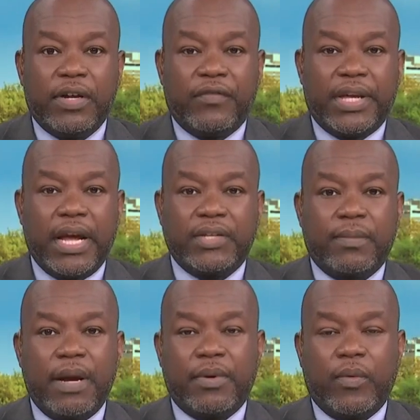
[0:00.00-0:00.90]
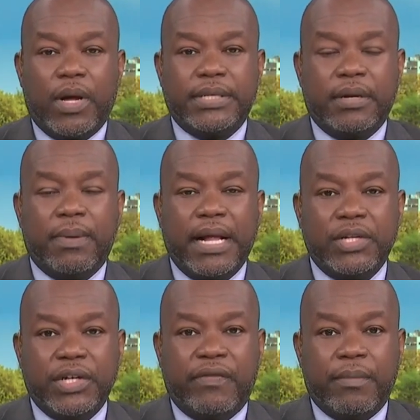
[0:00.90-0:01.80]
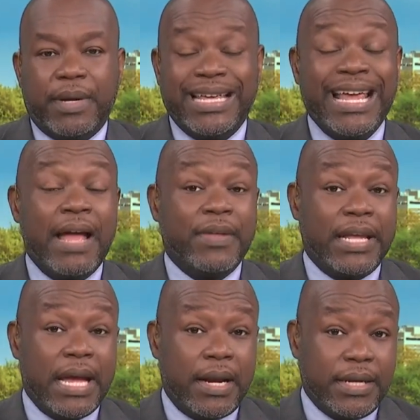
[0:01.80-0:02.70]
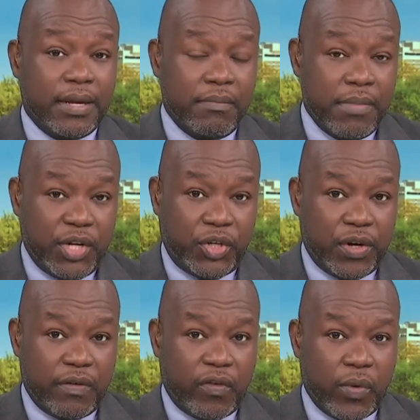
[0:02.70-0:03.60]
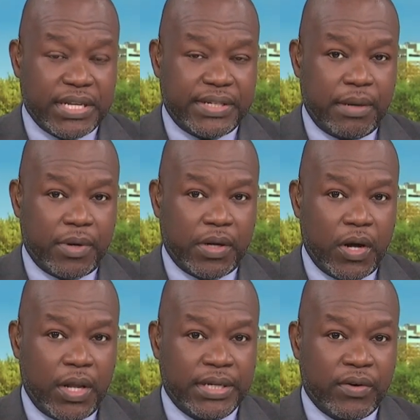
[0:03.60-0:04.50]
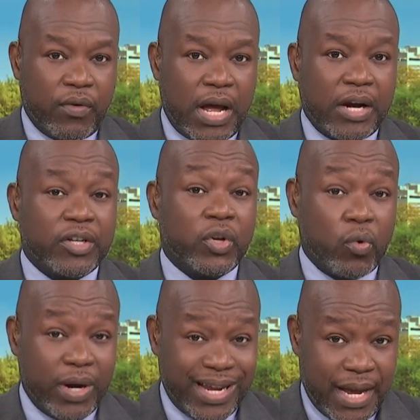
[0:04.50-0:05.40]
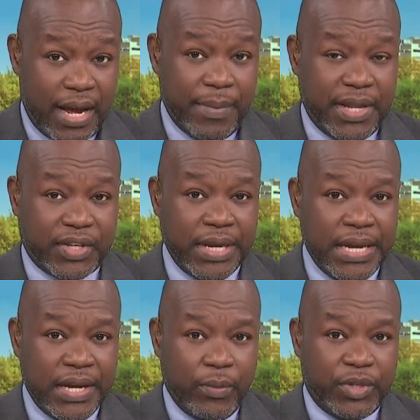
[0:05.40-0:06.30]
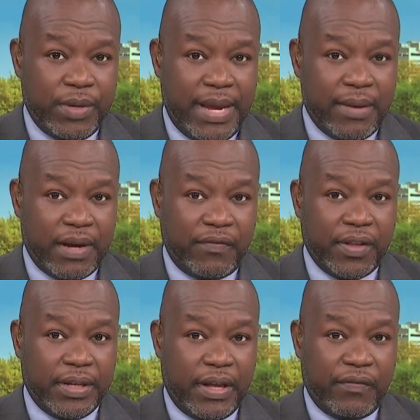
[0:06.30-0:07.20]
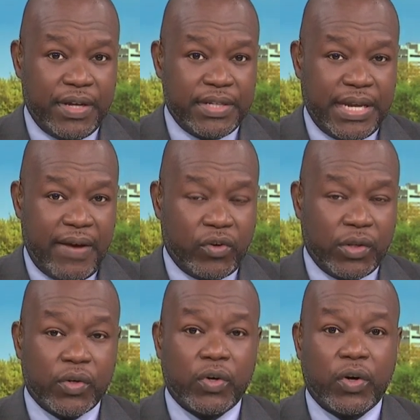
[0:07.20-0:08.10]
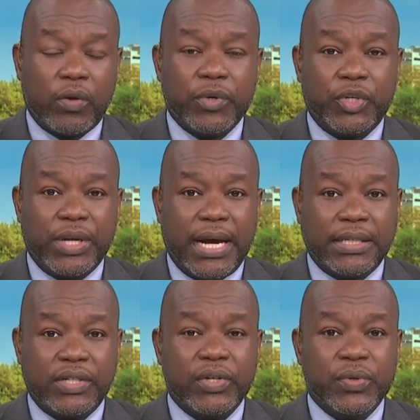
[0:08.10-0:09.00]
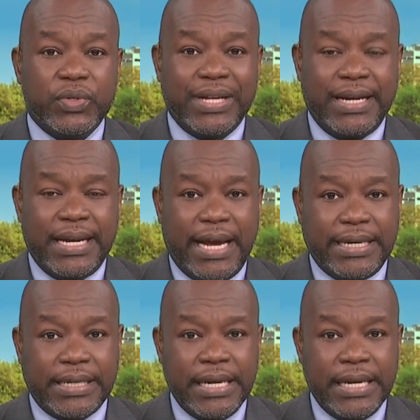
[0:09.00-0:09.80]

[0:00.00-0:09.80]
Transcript: The council member wants an apology from a Camden County commissioner for what some are calling derogatory comments, which he made about Philadelphians after a little girl was shot Tuesday night.